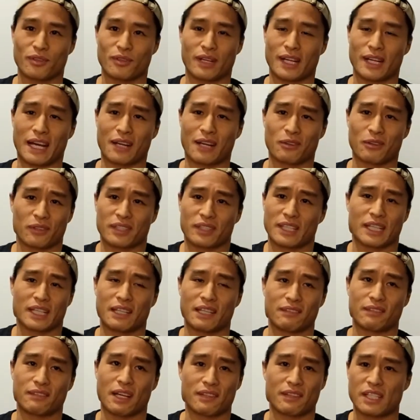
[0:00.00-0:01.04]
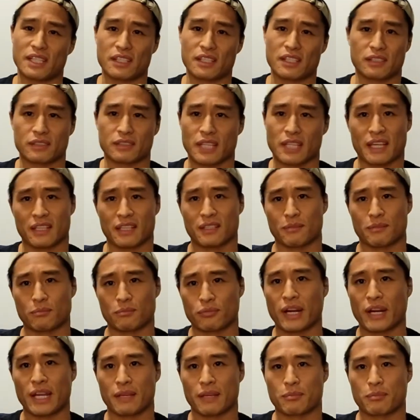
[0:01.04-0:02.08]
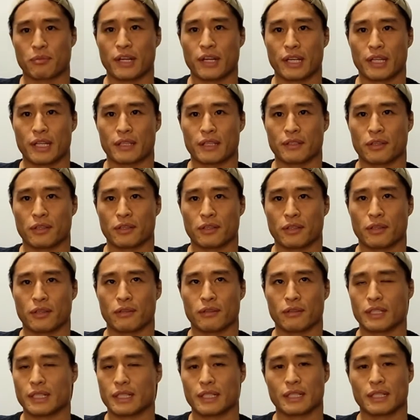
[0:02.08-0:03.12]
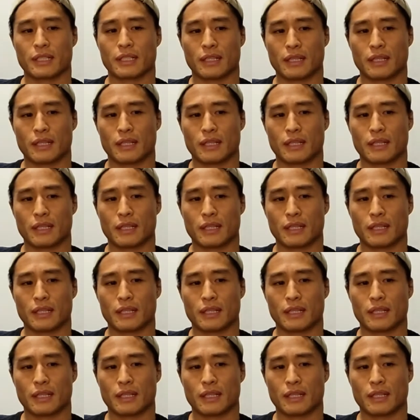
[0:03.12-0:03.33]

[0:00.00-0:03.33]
I, I don't think I, I take taking a break, break, you know, like,